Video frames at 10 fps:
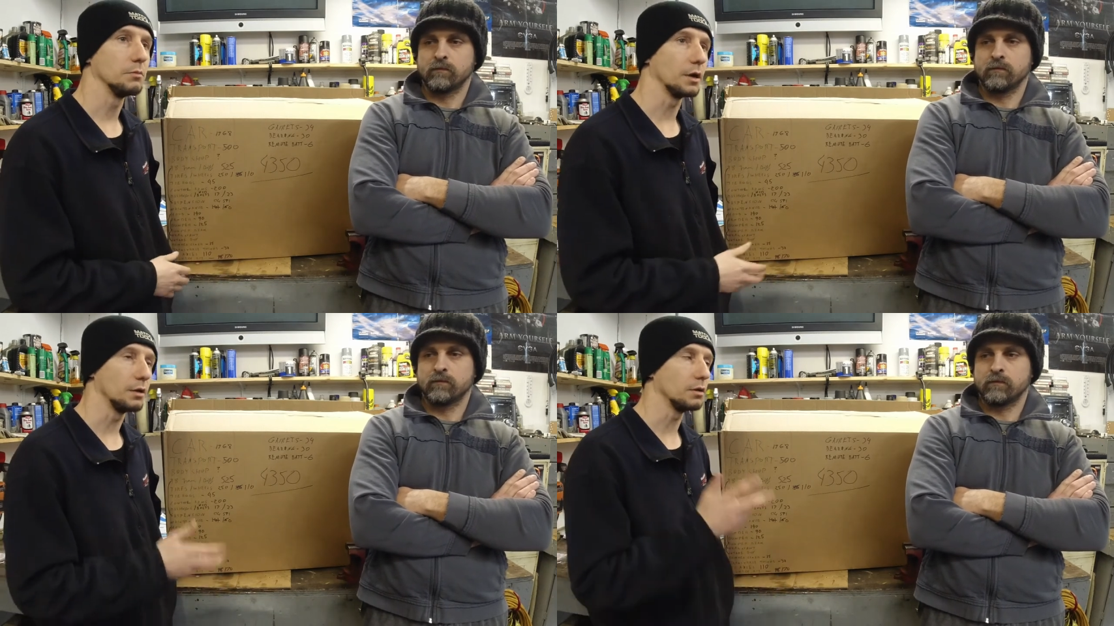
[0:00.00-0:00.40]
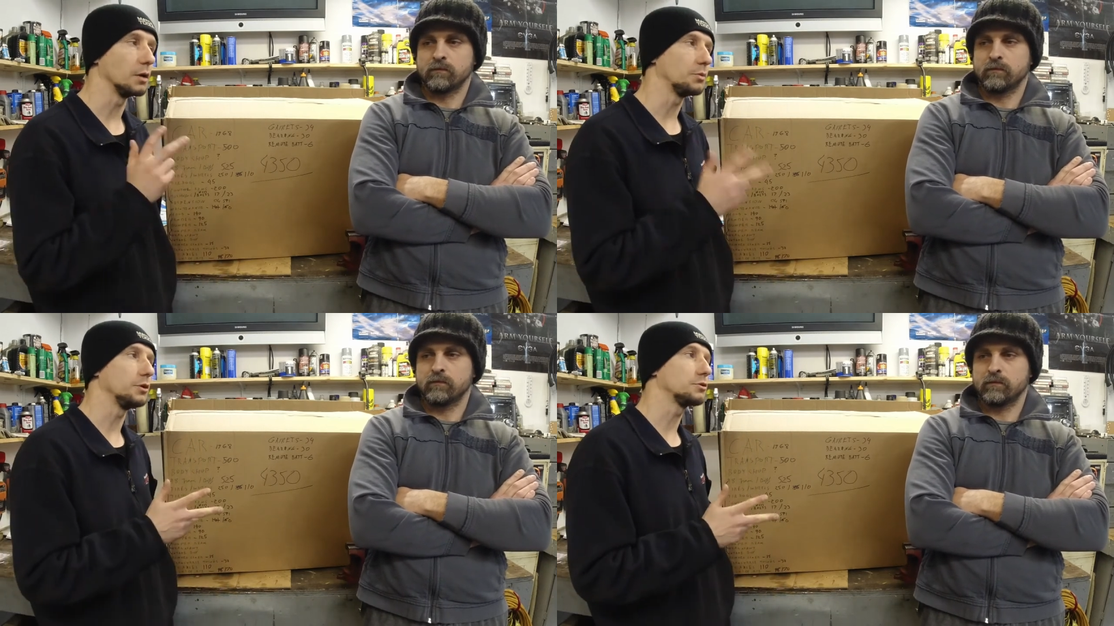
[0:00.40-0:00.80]
Speaker 1: But I
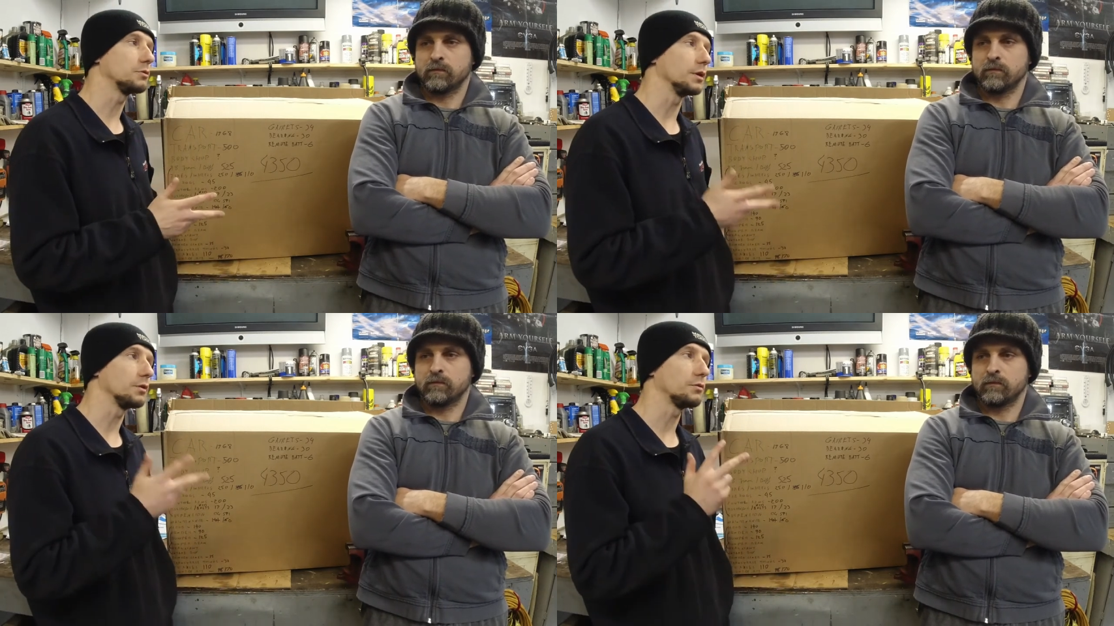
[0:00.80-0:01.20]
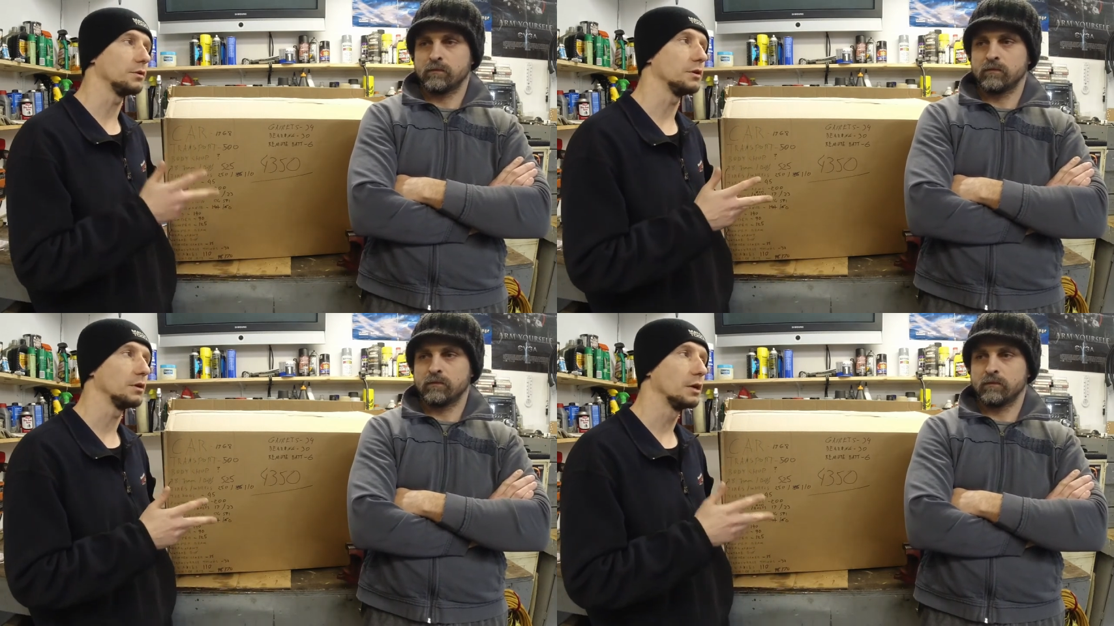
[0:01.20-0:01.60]
know I'm pretty sure we had
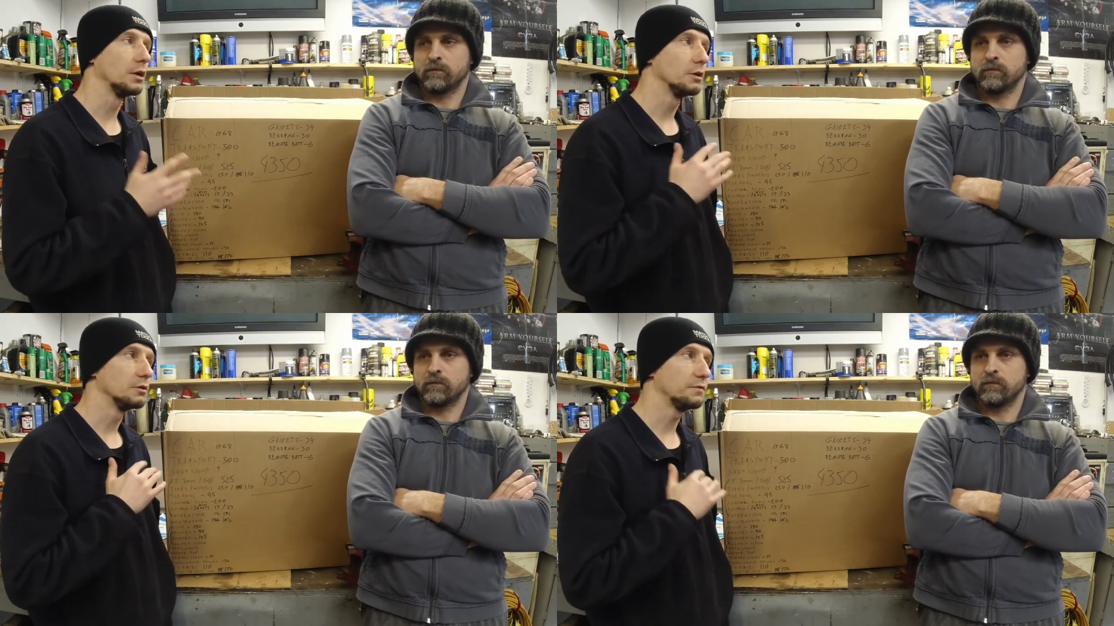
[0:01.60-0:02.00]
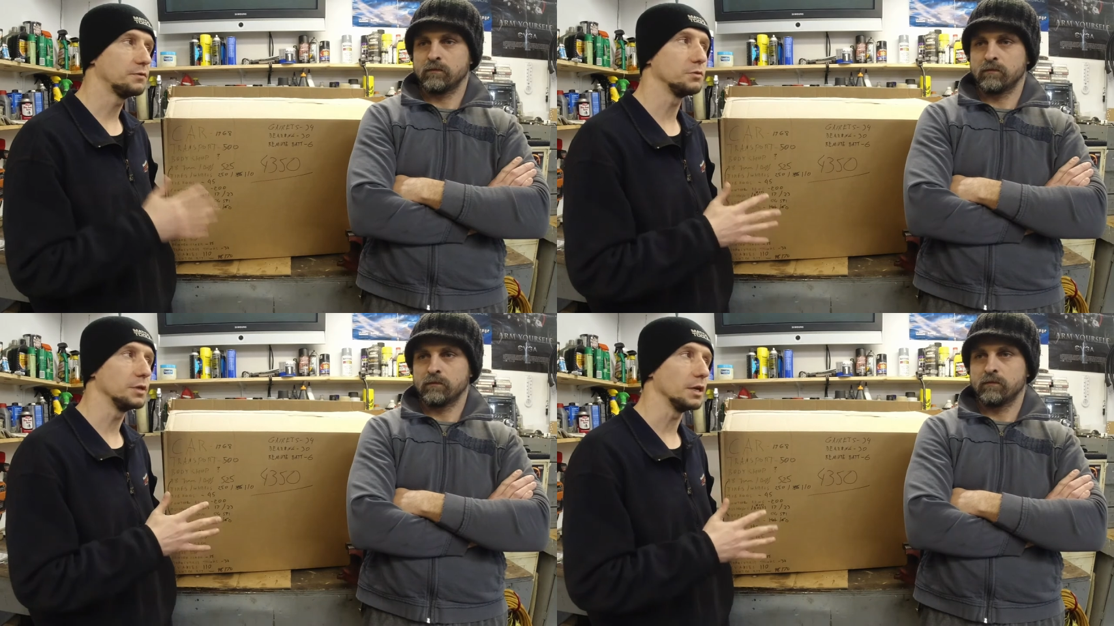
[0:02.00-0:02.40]
three
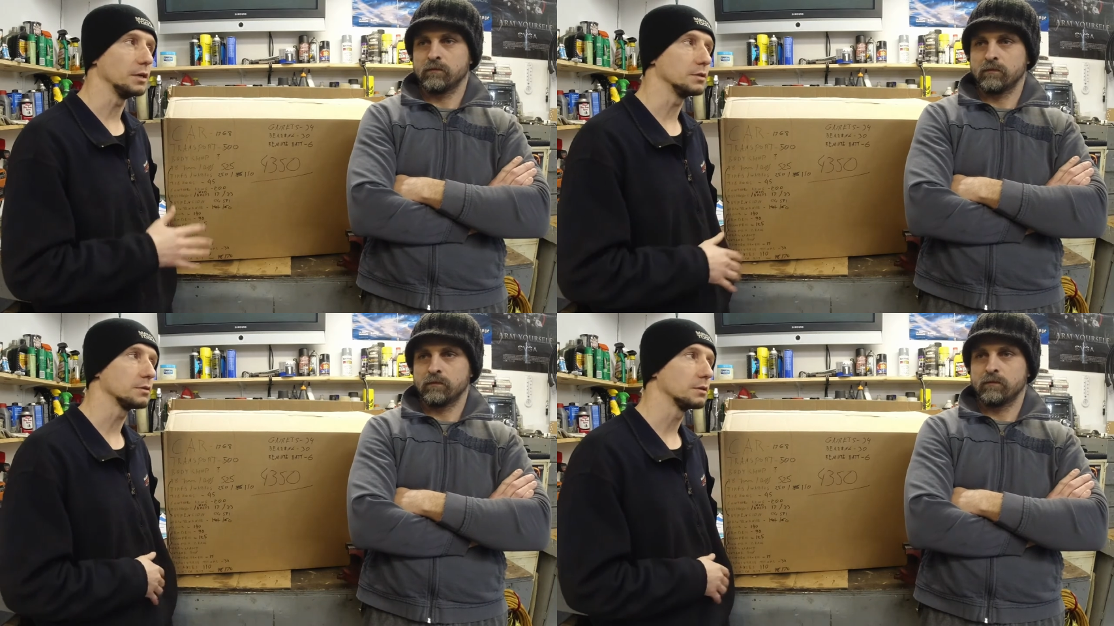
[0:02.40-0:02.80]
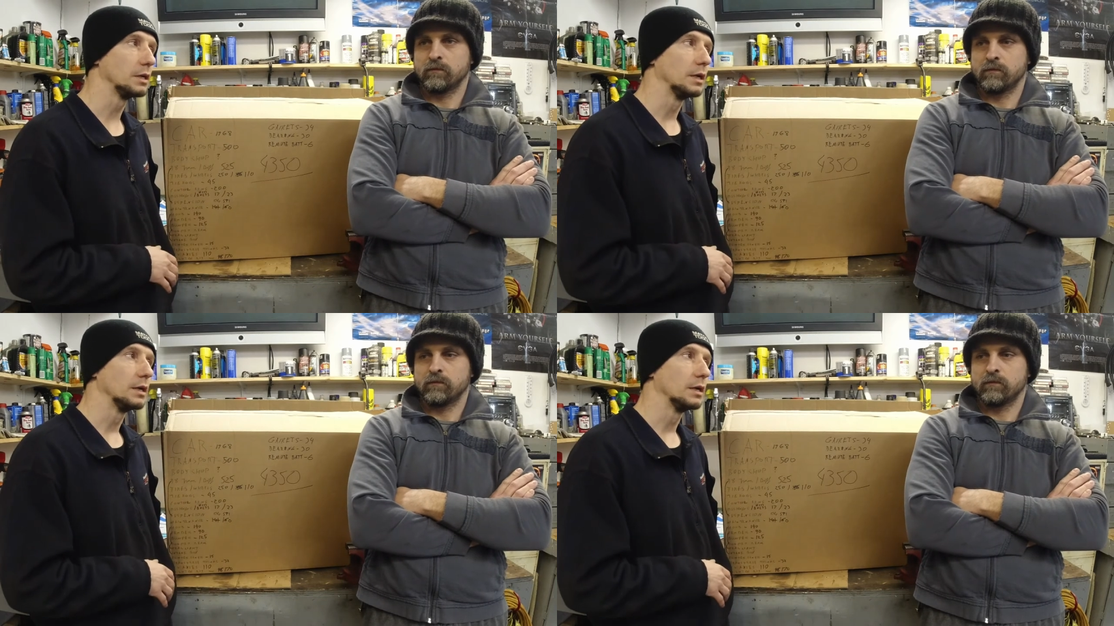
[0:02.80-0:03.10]
full days.